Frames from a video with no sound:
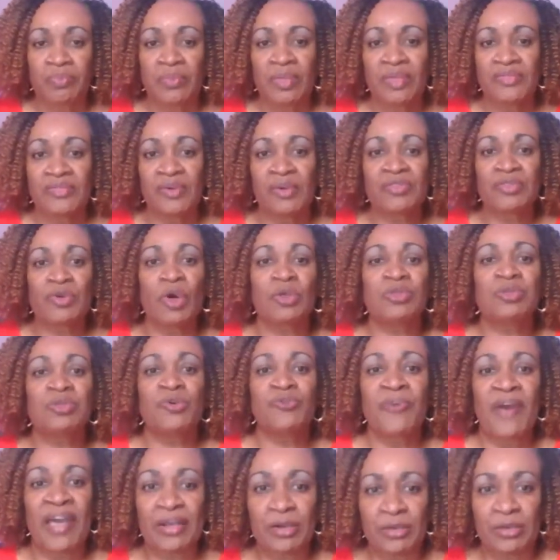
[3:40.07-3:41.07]
There's also
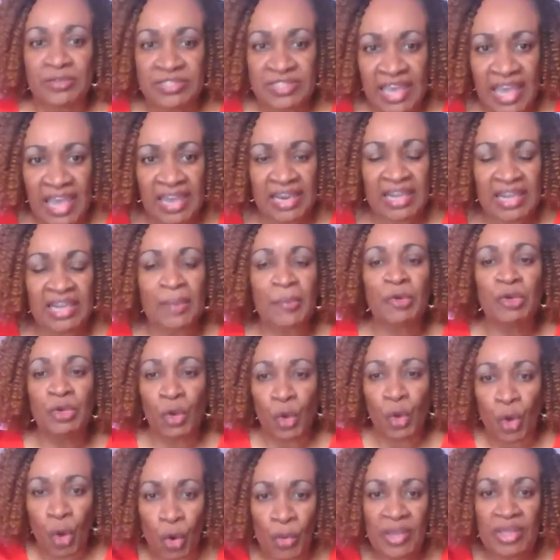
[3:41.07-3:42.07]
FICO 10, and I'm going to
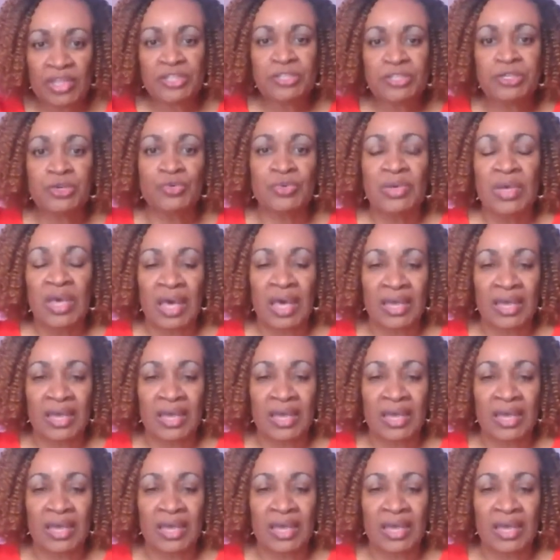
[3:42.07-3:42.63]
go into